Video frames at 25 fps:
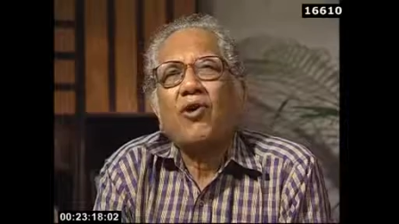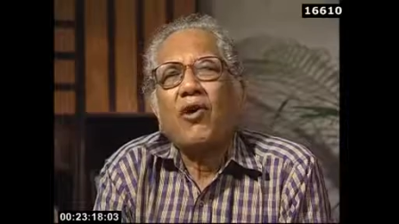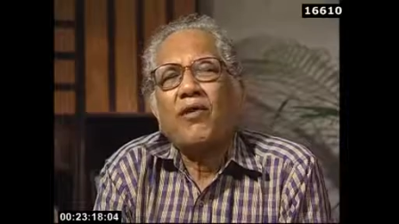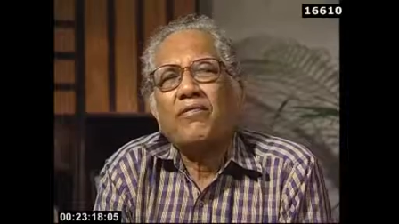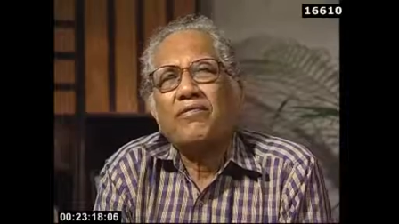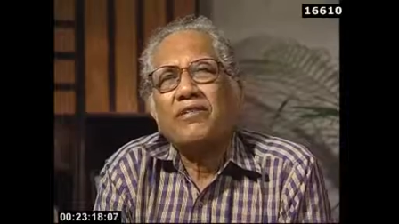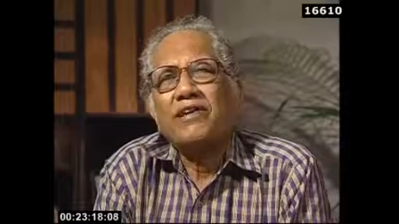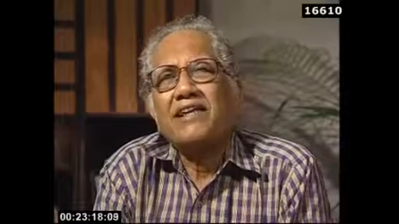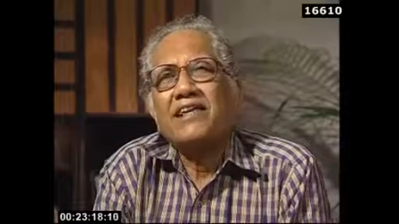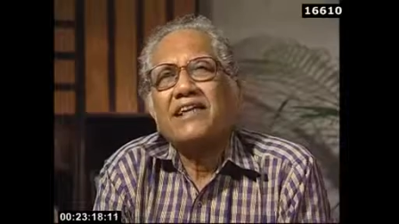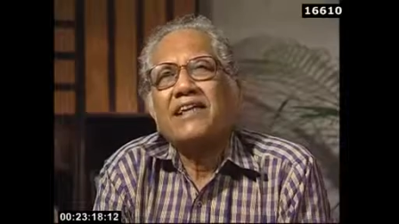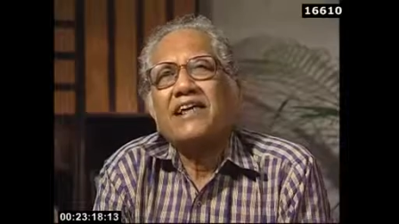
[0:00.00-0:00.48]

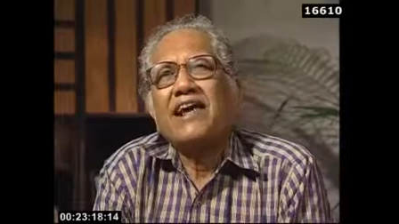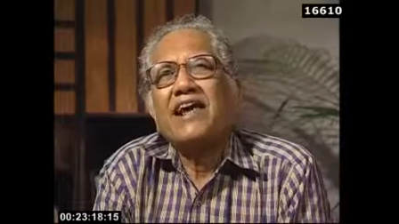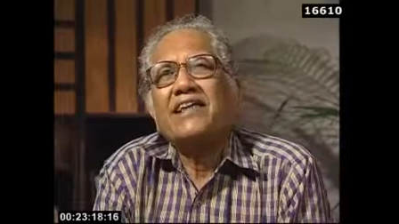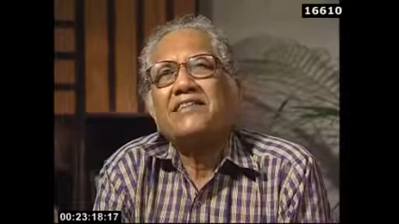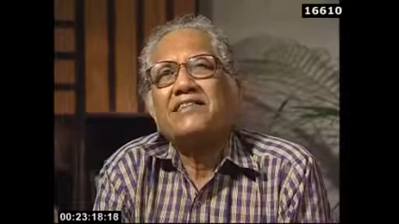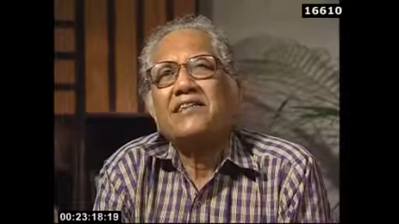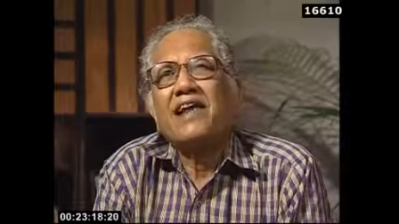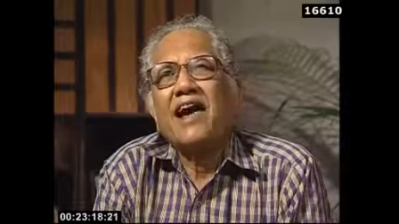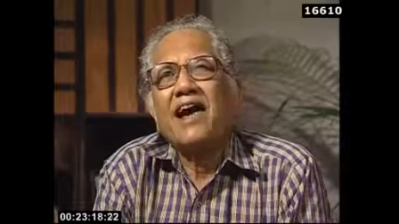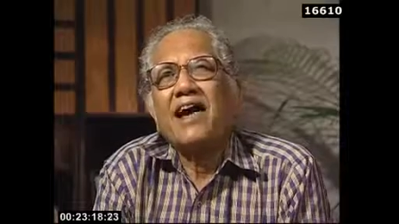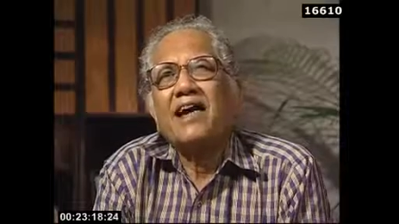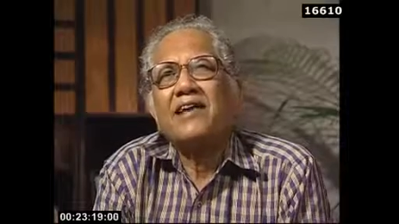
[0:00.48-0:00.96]
covering
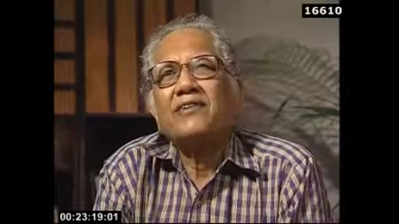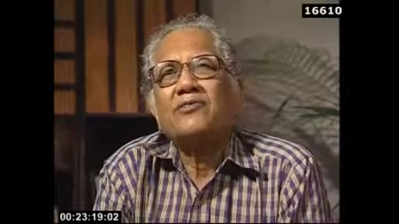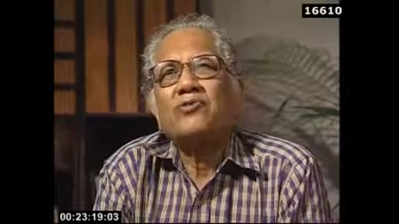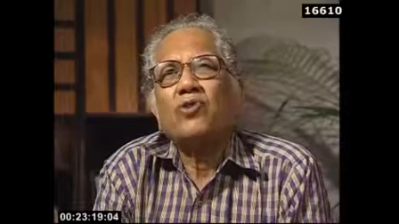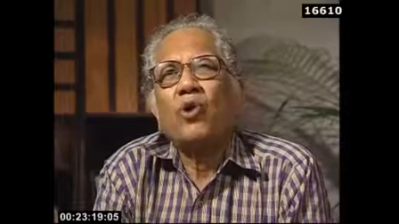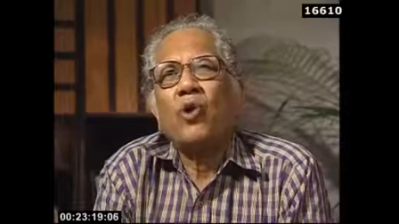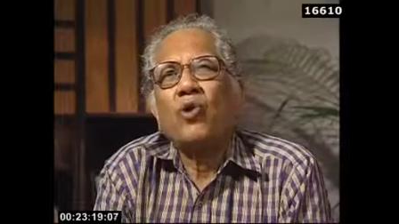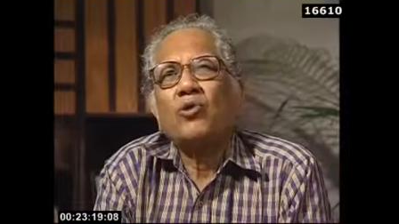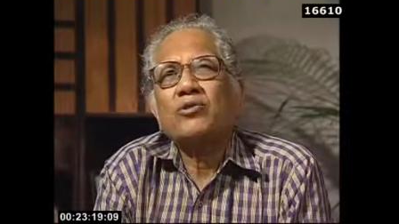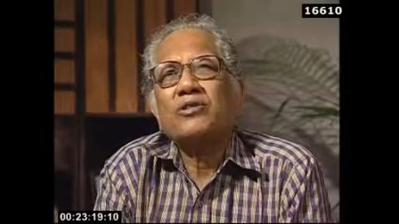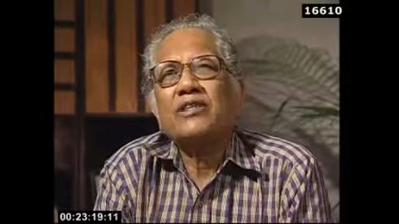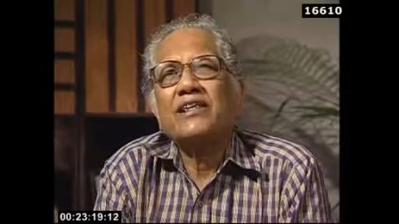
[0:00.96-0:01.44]
entire
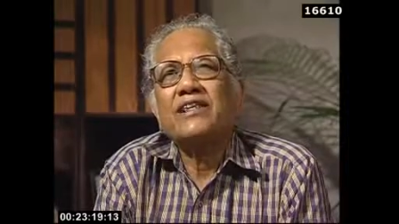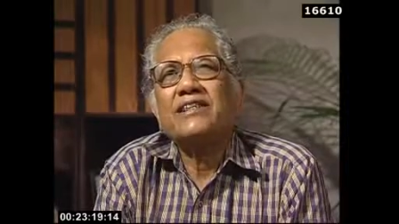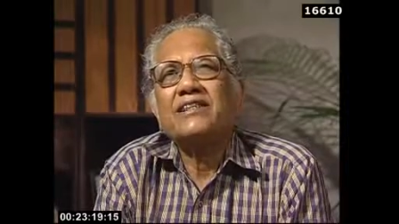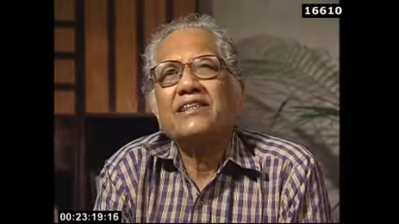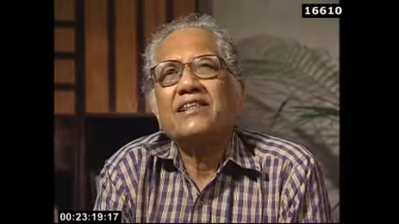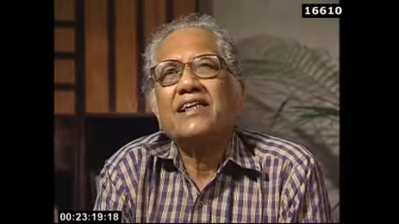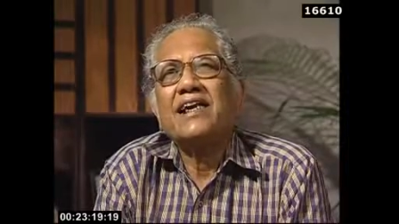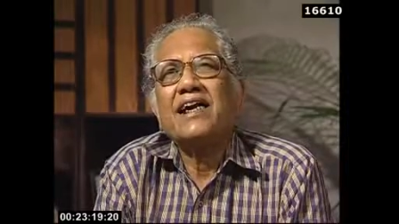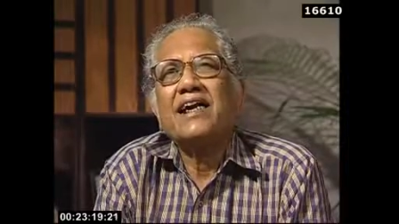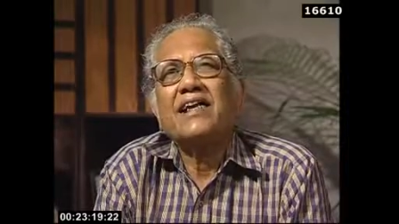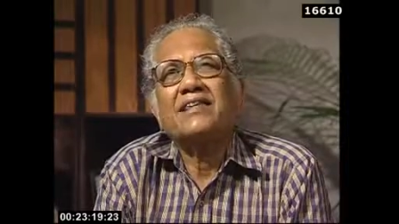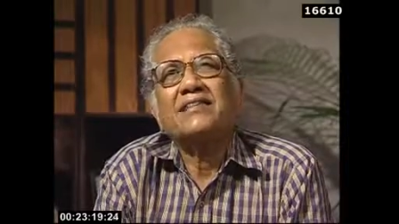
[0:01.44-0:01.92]
North
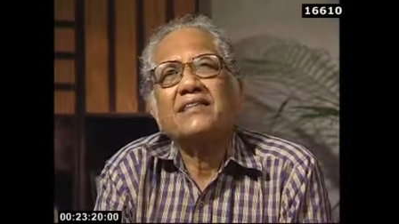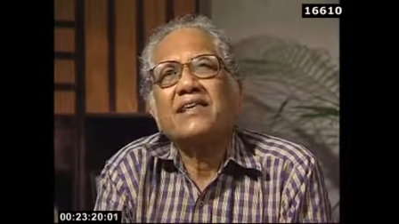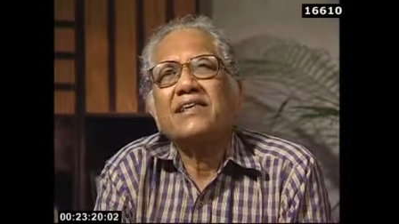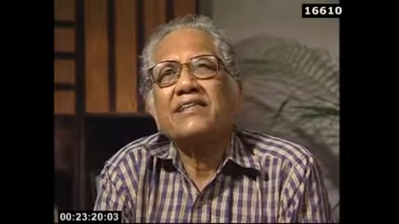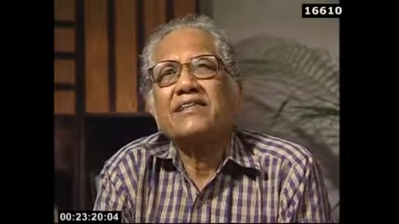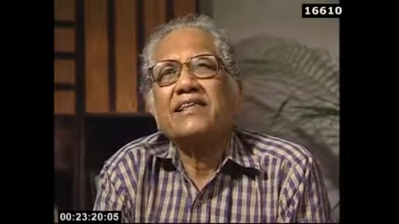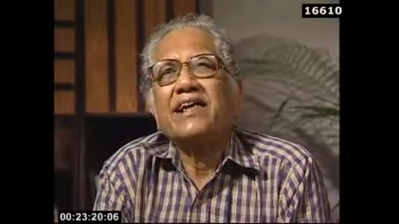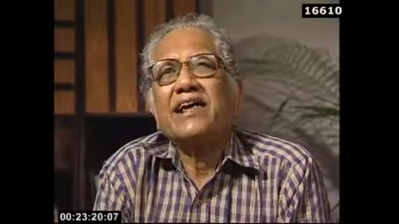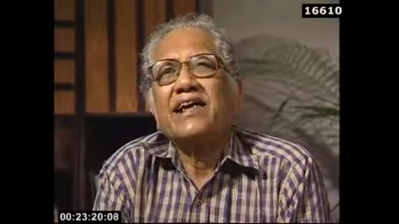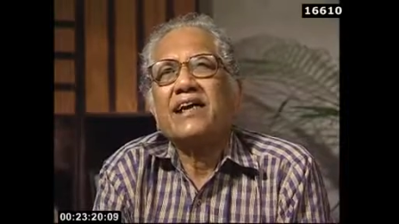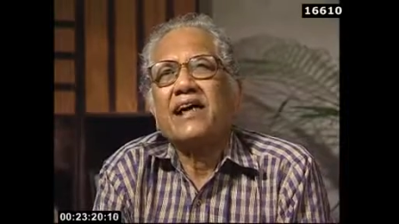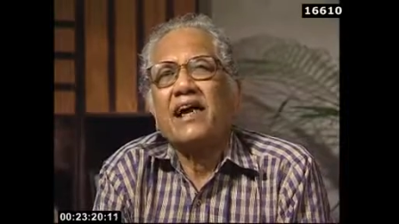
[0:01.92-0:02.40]
India and
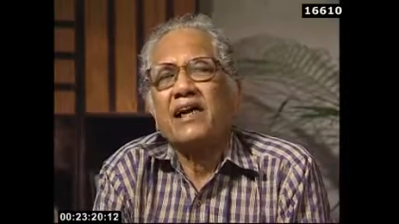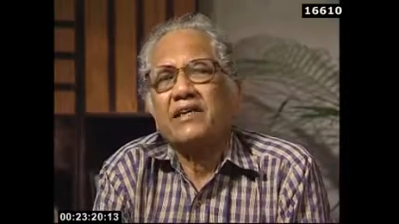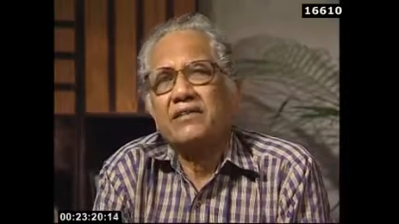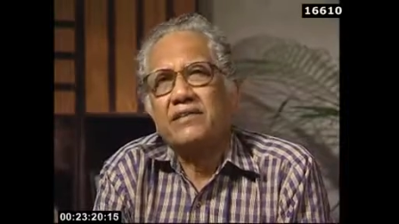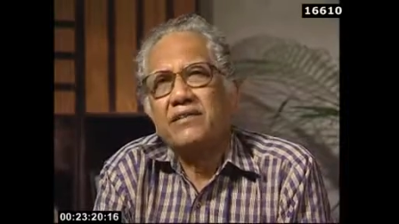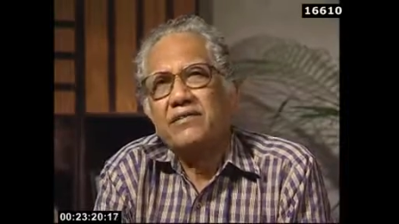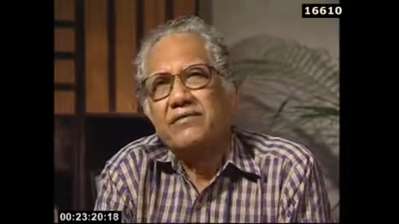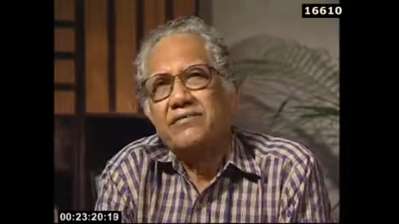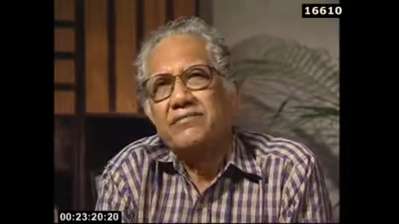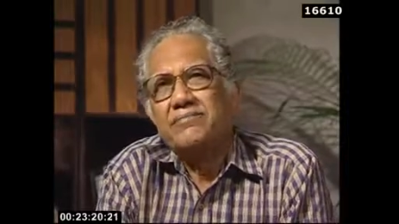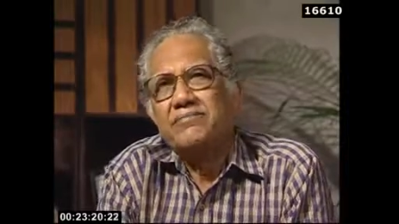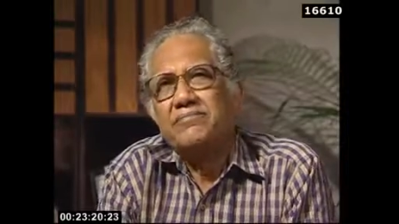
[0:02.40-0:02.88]
the
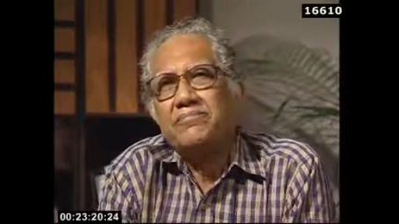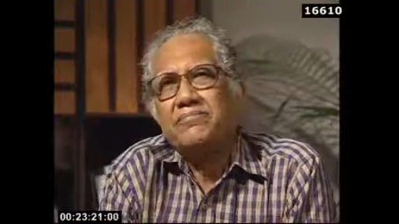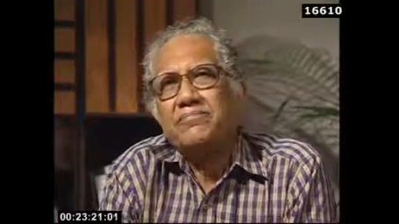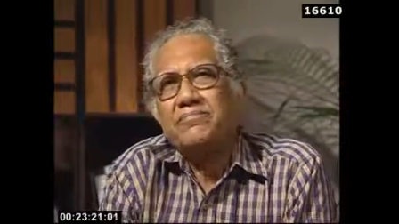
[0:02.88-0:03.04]
Deccan.